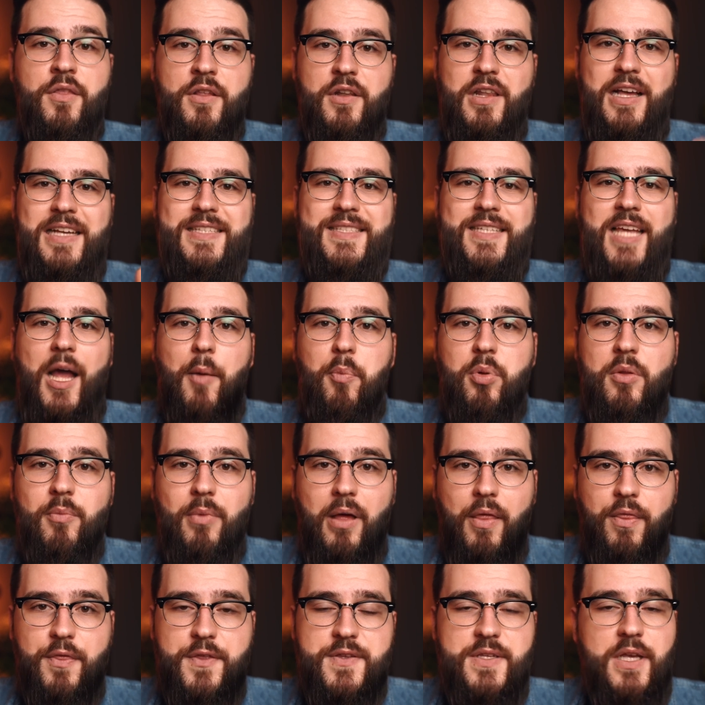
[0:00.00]
the last couple
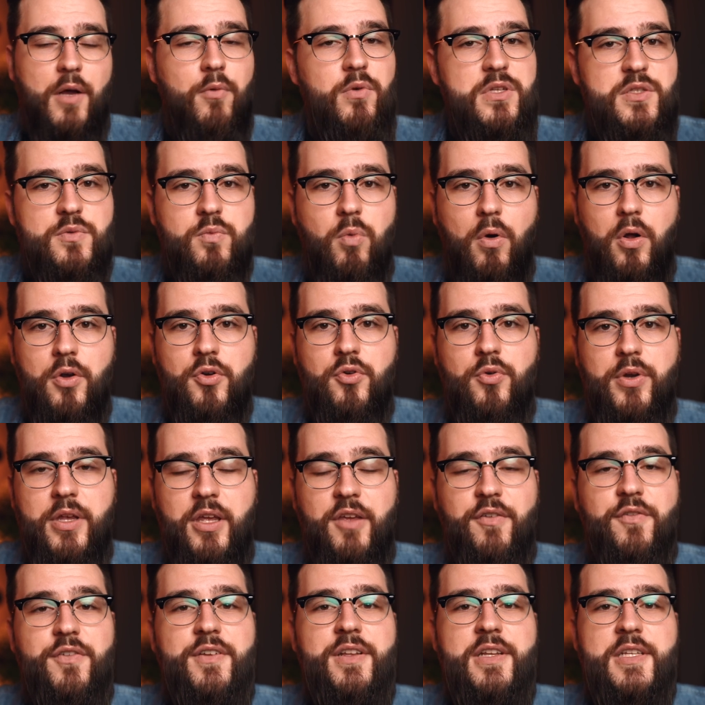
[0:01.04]
months, I was wondering
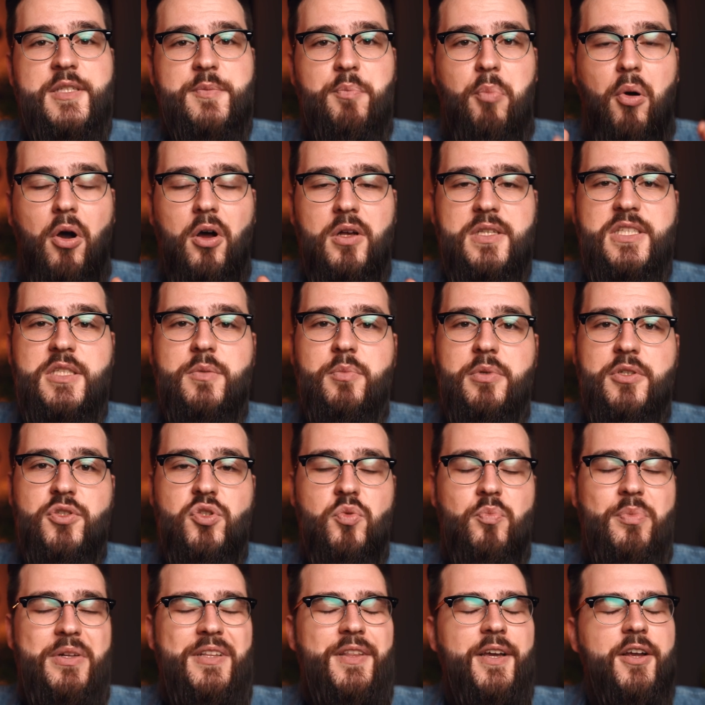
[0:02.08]
if it is possible to
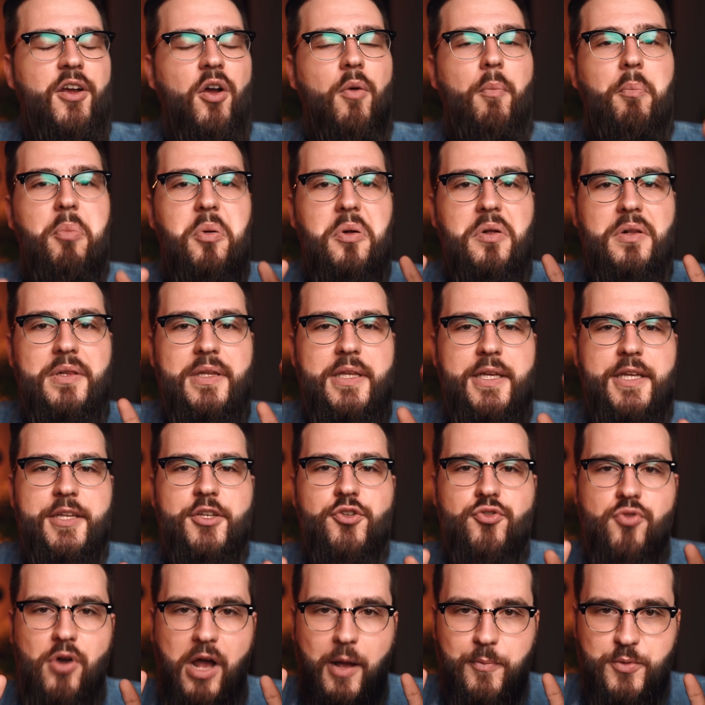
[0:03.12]
build a complete
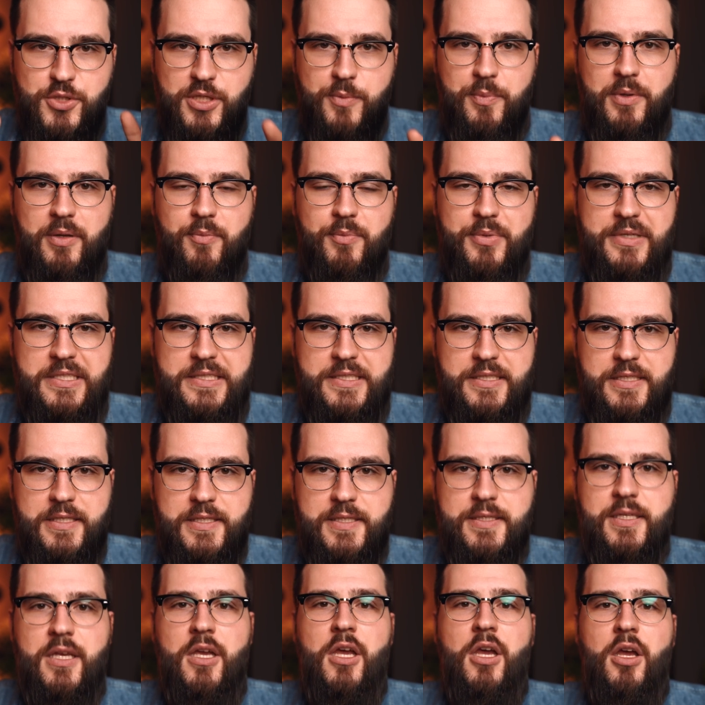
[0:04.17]
dropshipping
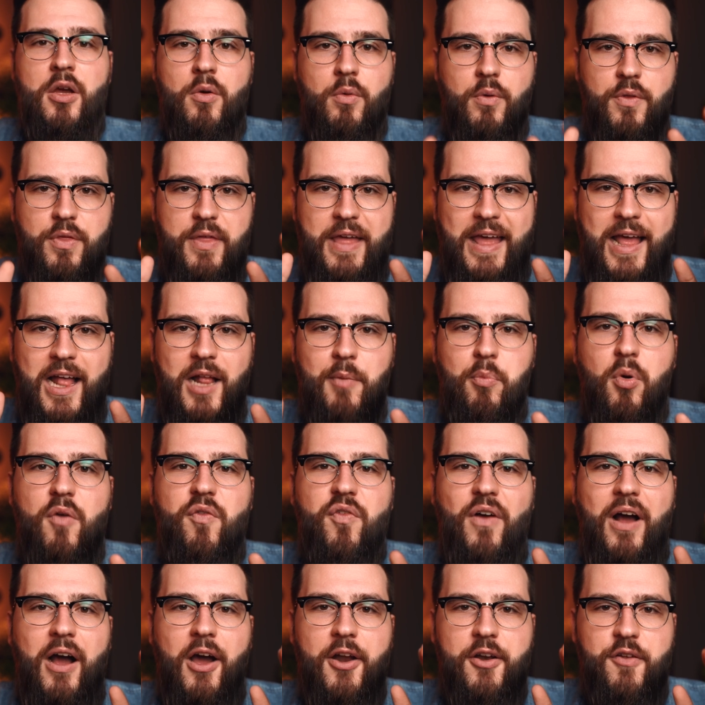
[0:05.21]
business with the help of
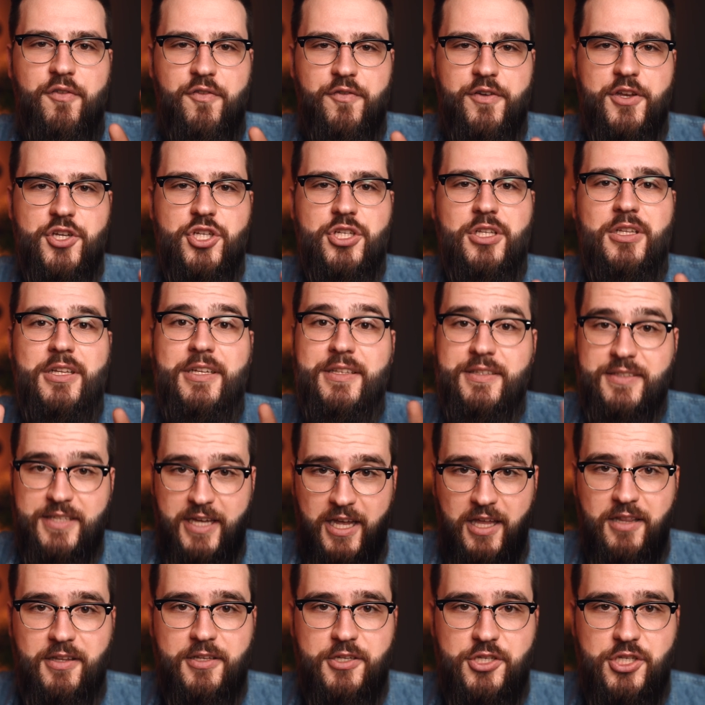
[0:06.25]
artificial
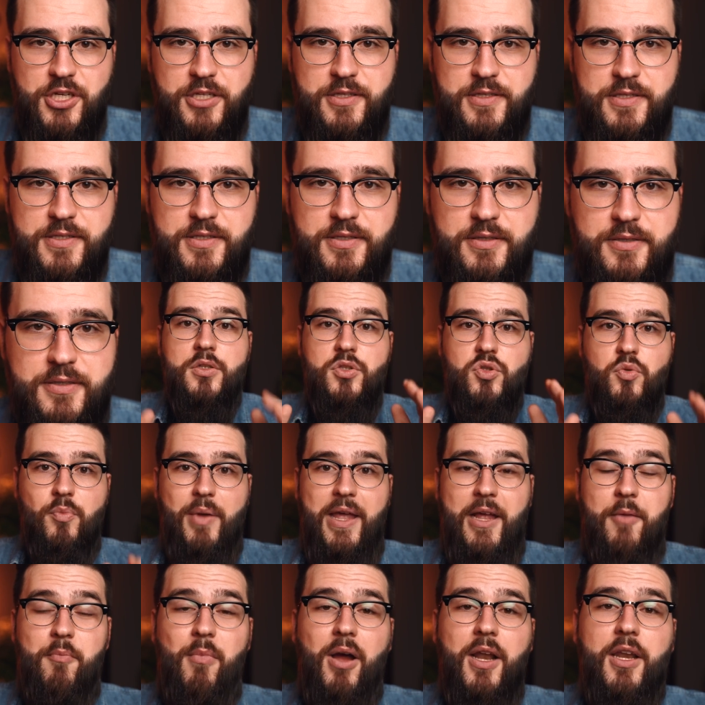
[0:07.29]
intelligence. To
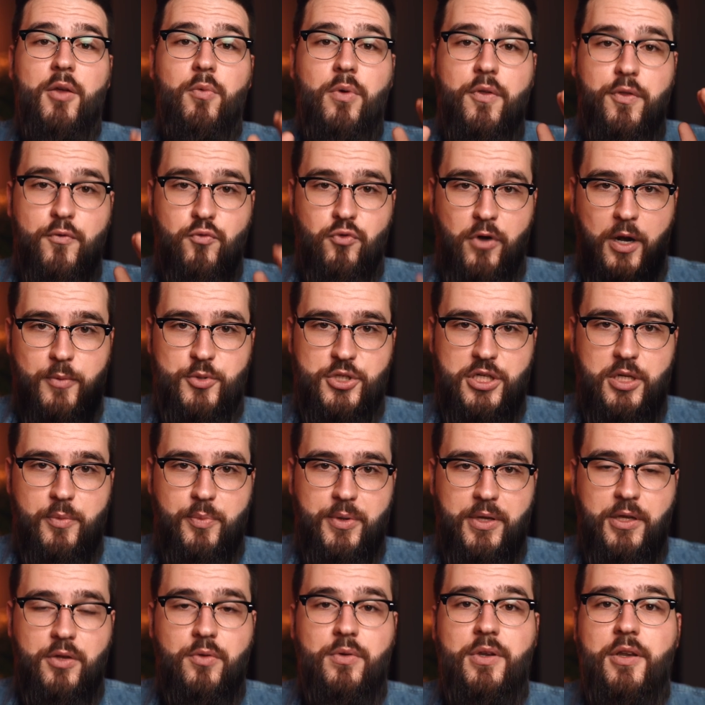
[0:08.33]
make money with
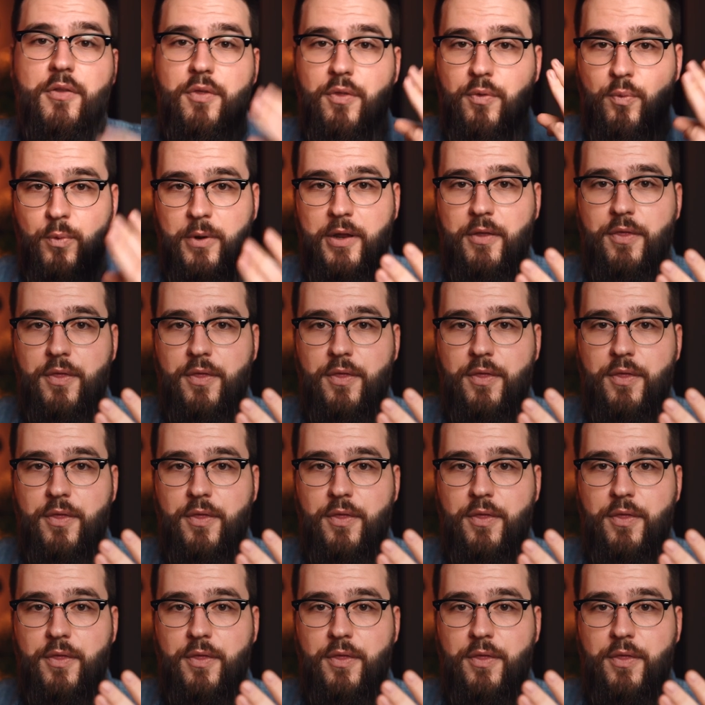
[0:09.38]
dropshipping, you need three